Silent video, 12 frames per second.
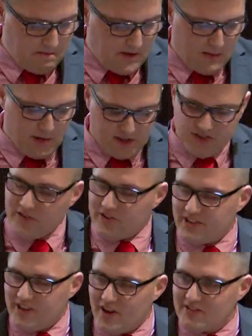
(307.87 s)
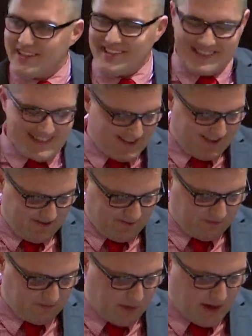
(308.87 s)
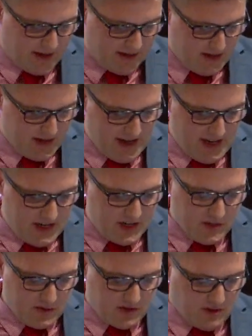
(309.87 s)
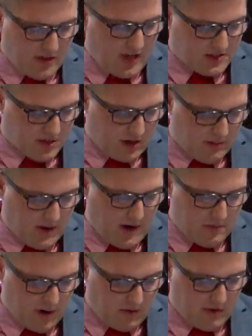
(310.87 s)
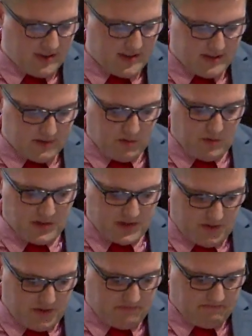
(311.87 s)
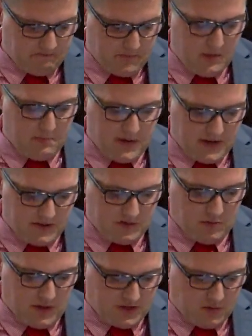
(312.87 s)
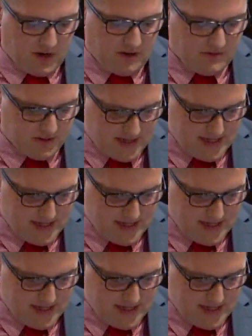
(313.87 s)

I'm not sure that she knows this, but she was a good luck charm that I brought with us when we went to beat Pitt in 2012.